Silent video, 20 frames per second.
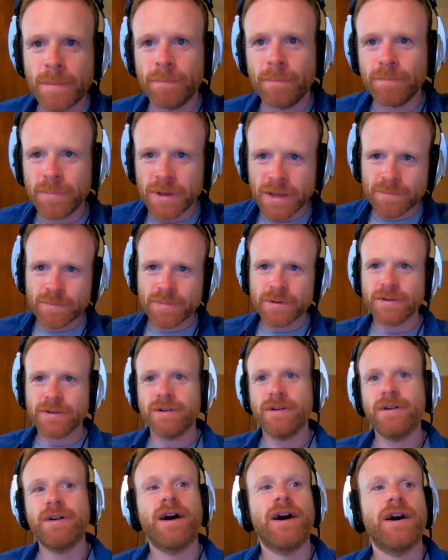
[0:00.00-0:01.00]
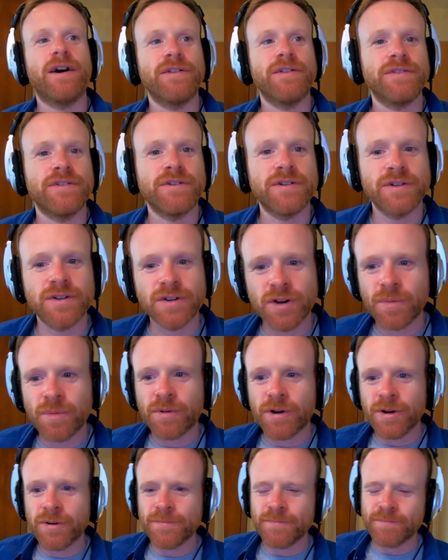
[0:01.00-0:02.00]
Beep. On the
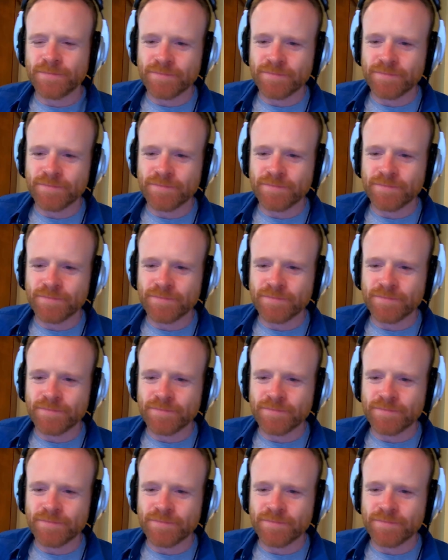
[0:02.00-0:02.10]
GoPro.